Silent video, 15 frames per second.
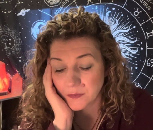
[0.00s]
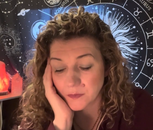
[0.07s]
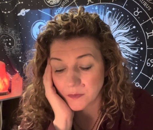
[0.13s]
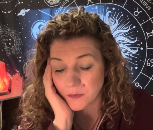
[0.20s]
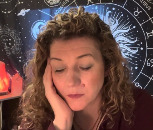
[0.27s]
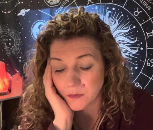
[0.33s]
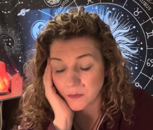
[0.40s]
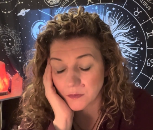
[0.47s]

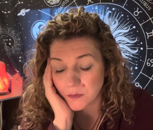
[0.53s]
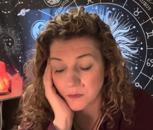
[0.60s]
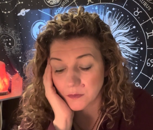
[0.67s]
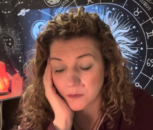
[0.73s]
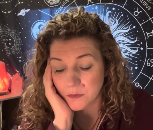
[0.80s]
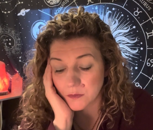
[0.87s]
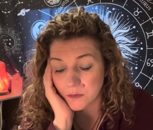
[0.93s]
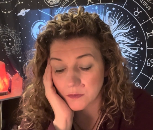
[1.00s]

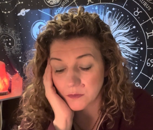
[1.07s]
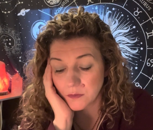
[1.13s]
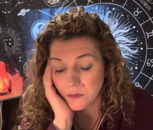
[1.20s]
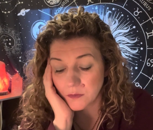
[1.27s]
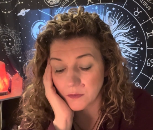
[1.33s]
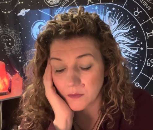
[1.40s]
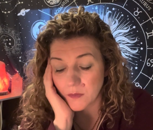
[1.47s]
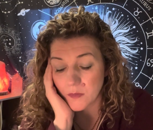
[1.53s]

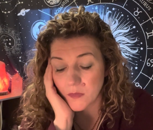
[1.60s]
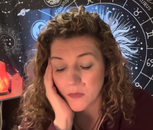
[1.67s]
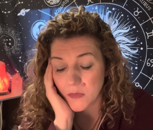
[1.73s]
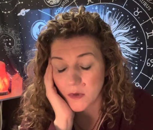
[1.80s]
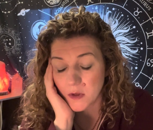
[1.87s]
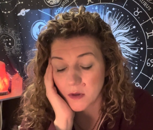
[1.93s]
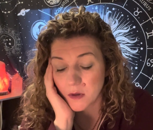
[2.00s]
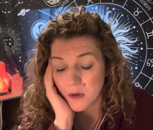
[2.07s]

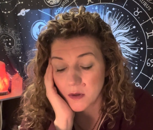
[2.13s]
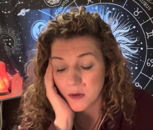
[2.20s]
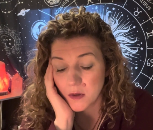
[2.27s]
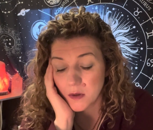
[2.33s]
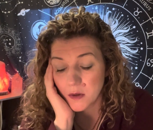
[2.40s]
(no one is talking)